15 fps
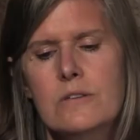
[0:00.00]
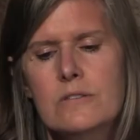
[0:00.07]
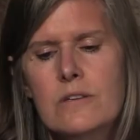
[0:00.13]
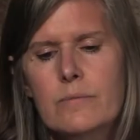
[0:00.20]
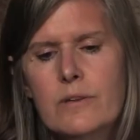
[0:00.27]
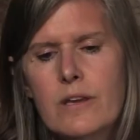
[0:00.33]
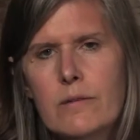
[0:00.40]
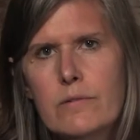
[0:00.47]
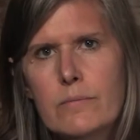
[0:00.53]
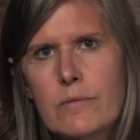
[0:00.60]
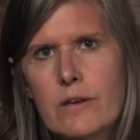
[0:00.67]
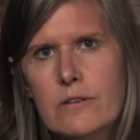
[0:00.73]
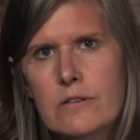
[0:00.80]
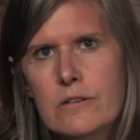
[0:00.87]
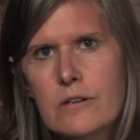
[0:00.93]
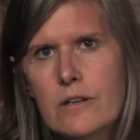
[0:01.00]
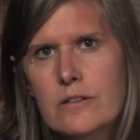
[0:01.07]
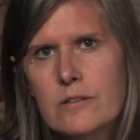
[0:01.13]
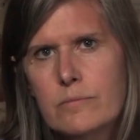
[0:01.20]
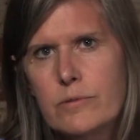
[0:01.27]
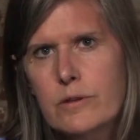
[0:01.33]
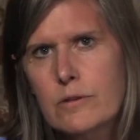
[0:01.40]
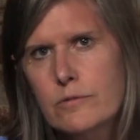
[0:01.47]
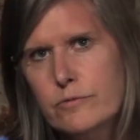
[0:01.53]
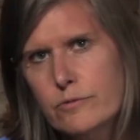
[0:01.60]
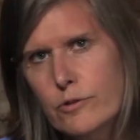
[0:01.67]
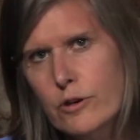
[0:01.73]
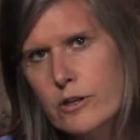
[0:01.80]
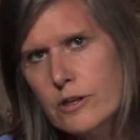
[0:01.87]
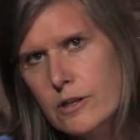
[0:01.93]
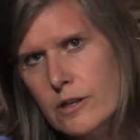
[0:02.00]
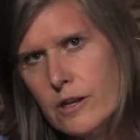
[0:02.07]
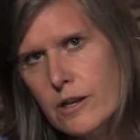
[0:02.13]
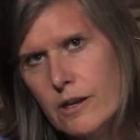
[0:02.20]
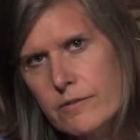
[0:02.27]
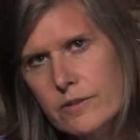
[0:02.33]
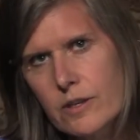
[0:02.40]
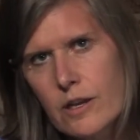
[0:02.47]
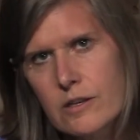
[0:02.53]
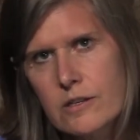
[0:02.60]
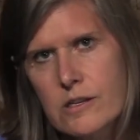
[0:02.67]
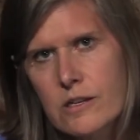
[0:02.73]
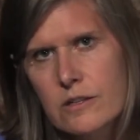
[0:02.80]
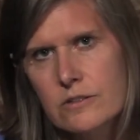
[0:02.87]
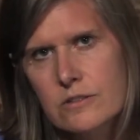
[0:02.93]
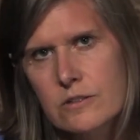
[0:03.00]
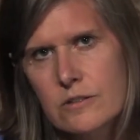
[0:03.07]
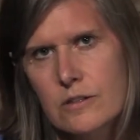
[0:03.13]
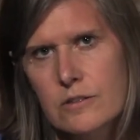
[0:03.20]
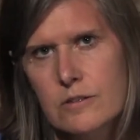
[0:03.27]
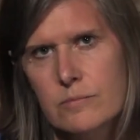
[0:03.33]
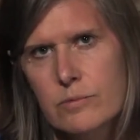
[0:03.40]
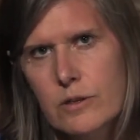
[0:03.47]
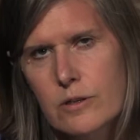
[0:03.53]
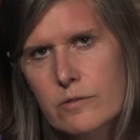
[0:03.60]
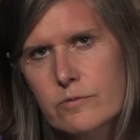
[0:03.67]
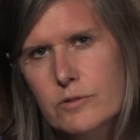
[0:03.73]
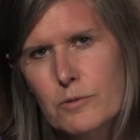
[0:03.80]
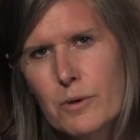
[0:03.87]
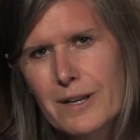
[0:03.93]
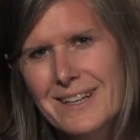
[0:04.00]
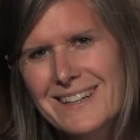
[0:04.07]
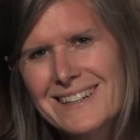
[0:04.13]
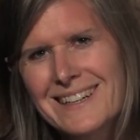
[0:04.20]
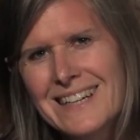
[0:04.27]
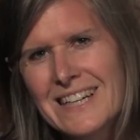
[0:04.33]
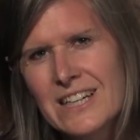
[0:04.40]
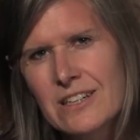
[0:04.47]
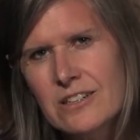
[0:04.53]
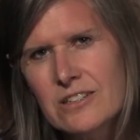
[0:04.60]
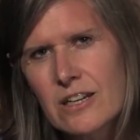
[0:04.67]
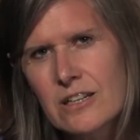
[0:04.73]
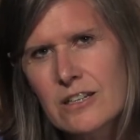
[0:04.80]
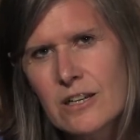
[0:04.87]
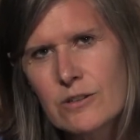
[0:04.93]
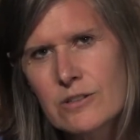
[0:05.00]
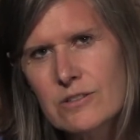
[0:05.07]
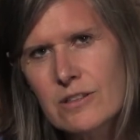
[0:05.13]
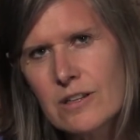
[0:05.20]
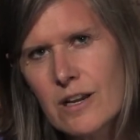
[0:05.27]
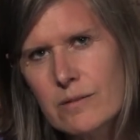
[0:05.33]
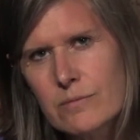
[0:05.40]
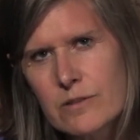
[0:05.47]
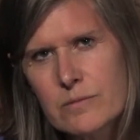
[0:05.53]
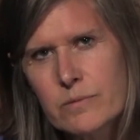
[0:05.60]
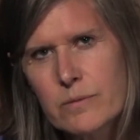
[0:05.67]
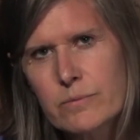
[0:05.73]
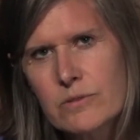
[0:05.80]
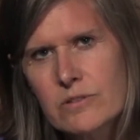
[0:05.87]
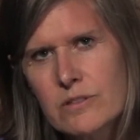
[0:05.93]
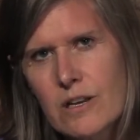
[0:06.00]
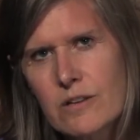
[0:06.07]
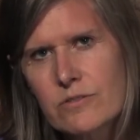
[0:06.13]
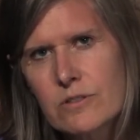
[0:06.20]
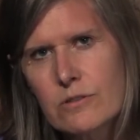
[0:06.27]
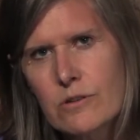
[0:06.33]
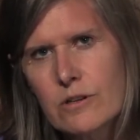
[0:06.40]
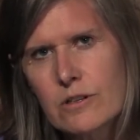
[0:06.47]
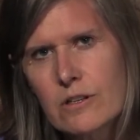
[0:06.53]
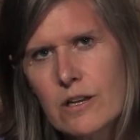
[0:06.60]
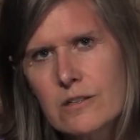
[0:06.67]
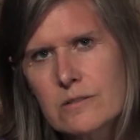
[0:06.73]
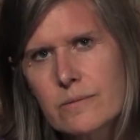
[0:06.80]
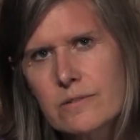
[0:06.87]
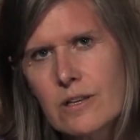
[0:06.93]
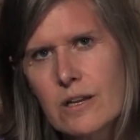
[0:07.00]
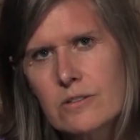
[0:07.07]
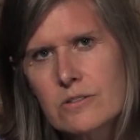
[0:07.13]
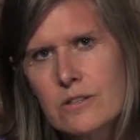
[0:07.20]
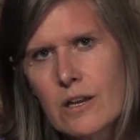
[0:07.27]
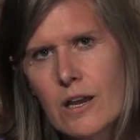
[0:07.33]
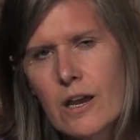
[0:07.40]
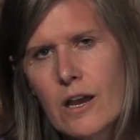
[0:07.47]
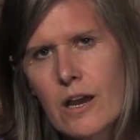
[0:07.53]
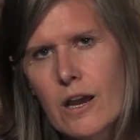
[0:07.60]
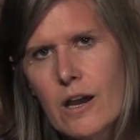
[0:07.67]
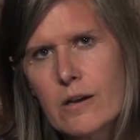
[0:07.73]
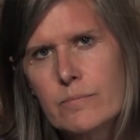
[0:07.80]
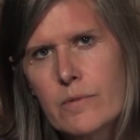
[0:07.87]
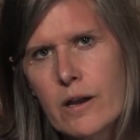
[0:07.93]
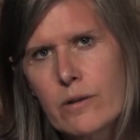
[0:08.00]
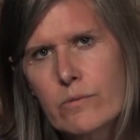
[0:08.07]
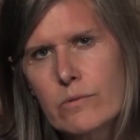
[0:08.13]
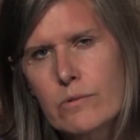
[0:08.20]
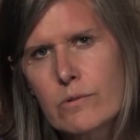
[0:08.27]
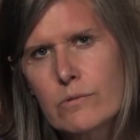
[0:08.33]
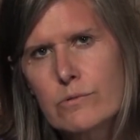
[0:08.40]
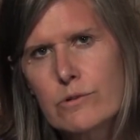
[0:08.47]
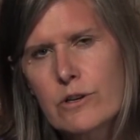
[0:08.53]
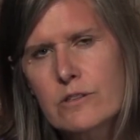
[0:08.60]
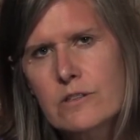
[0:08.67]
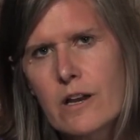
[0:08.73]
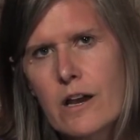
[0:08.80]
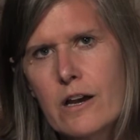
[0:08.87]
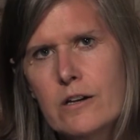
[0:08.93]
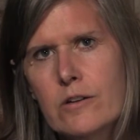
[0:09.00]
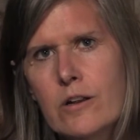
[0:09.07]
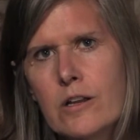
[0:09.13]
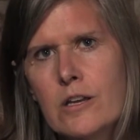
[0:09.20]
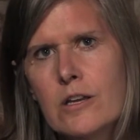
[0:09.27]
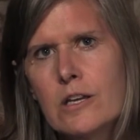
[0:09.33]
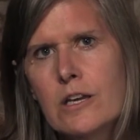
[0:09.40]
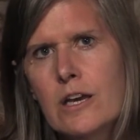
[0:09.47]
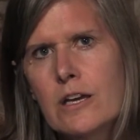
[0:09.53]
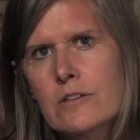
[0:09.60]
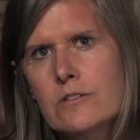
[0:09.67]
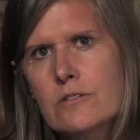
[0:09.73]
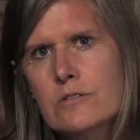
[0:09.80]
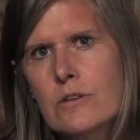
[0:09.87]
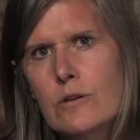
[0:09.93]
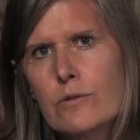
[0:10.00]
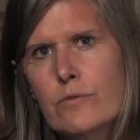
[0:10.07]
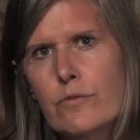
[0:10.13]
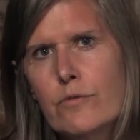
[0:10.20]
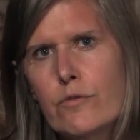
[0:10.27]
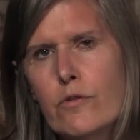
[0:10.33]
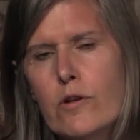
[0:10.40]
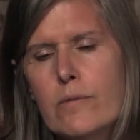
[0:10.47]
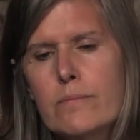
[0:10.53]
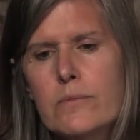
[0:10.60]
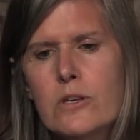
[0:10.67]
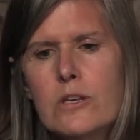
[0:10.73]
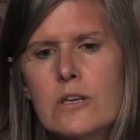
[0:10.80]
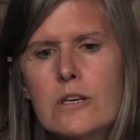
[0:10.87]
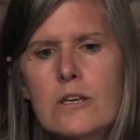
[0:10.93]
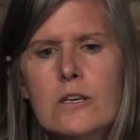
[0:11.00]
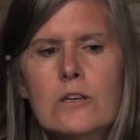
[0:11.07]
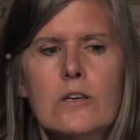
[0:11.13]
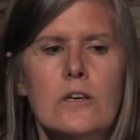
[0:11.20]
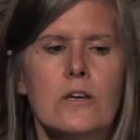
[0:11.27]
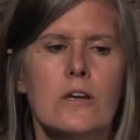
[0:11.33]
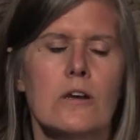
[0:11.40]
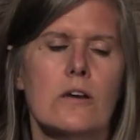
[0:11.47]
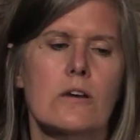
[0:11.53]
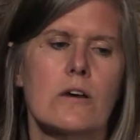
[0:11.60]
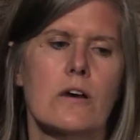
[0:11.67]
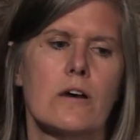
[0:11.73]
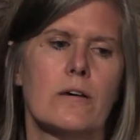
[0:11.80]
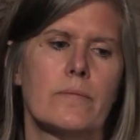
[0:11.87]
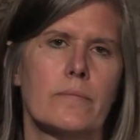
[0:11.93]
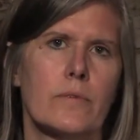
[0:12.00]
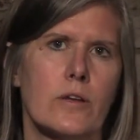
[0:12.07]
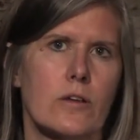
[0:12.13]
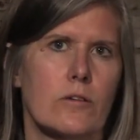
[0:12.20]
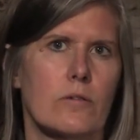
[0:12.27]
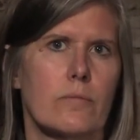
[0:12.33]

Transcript: so I became a mother at the brink of 40, having had cancer at the brink of 20, which I know isn't how most people's lives are organized, but that's how mine worked out. And so for me, um,